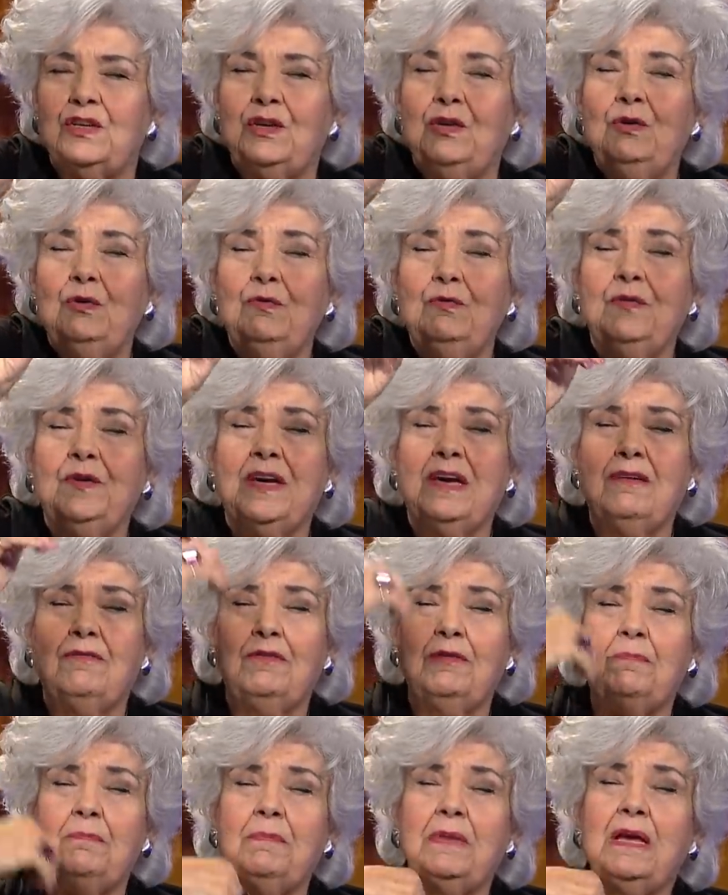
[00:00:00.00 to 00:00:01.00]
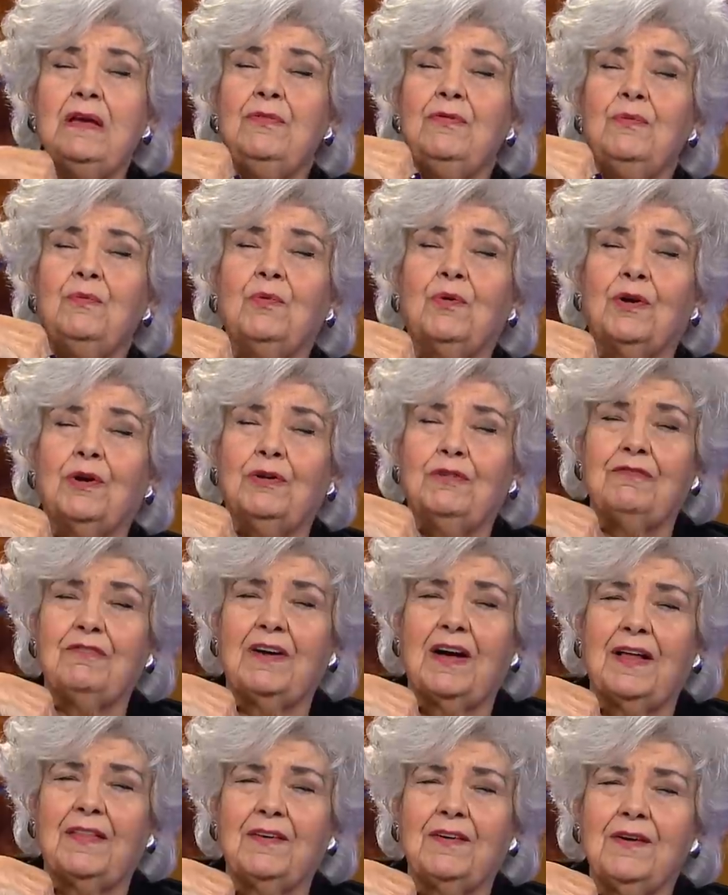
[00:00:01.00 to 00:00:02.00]
you've given me the word,
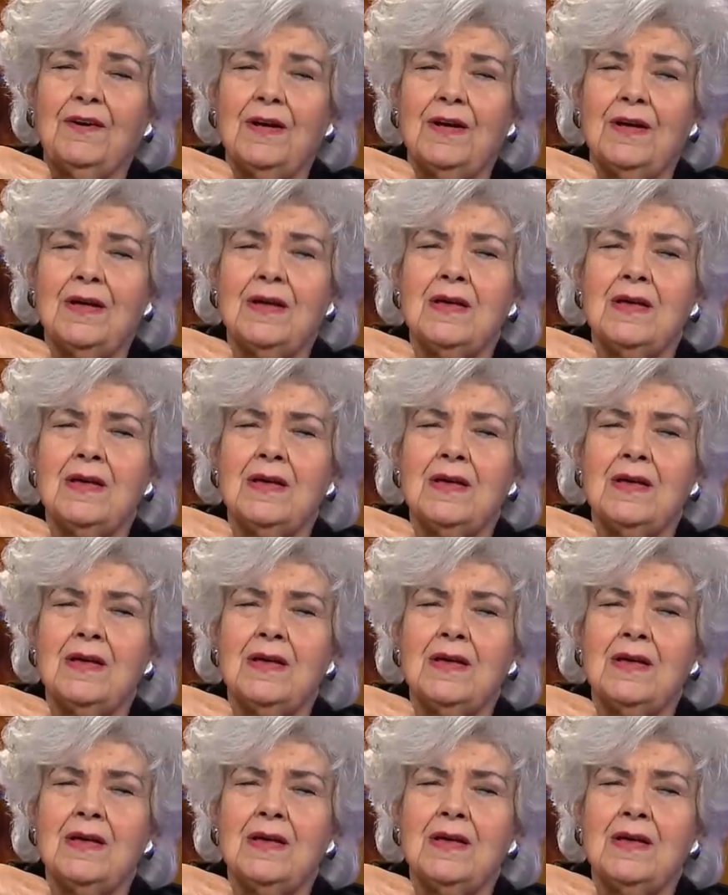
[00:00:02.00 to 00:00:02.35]
Father.